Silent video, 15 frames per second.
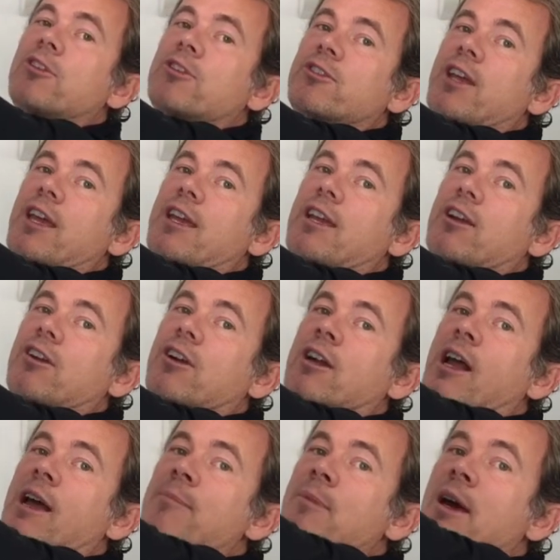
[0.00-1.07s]
stay here
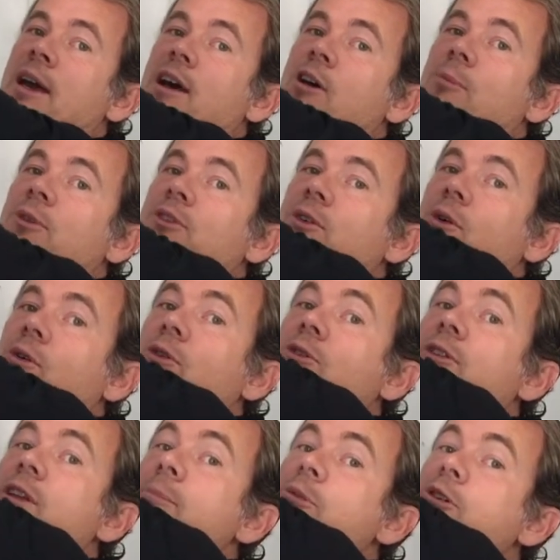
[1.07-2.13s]
and my elbows
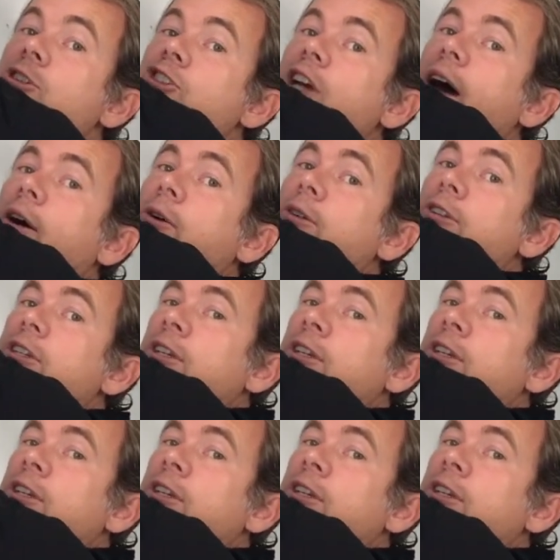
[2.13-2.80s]
only push out.